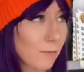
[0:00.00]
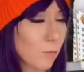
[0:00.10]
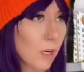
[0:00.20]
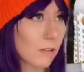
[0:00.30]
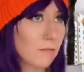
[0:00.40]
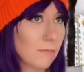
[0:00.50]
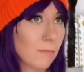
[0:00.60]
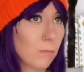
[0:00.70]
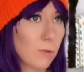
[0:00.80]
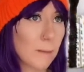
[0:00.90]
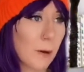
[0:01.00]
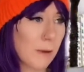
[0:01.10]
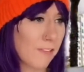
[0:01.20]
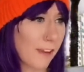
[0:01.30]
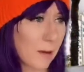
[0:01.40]
Well, what about
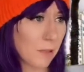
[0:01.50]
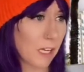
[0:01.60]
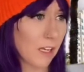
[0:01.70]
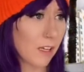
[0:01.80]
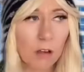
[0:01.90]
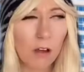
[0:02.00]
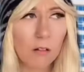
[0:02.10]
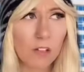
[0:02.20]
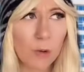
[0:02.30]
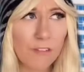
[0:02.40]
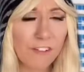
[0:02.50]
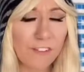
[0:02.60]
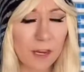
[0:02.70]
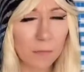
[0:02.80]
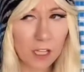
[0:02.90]
my family? Oh, you have a
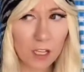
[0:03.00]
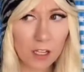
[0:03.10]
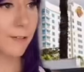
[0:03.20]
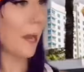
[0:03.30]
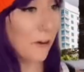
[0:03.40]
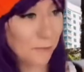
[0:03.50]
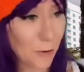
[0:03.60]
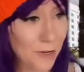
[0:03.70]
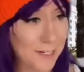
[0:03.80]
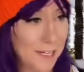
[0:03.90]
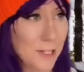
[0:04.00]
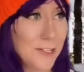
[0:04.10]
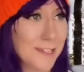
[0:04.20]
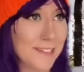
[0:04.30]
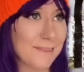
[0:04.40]
family? Yeah, of course. I
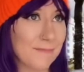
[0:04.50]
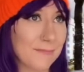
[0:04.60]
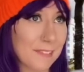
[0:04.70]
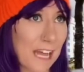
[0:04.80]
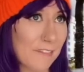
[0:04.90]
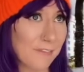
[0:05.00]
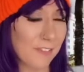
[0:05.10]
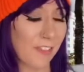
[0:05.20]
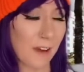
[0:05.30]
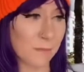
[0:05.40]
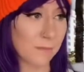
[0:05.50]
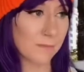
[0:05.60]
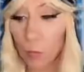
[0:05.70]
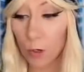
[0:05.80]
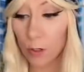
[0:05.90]
just left them.
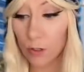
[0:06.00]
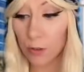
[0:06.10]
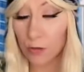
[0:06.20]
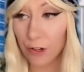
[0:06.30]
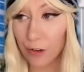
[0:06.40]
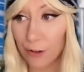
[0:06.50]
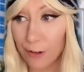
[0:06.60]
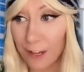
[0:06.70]
Whoa, dude.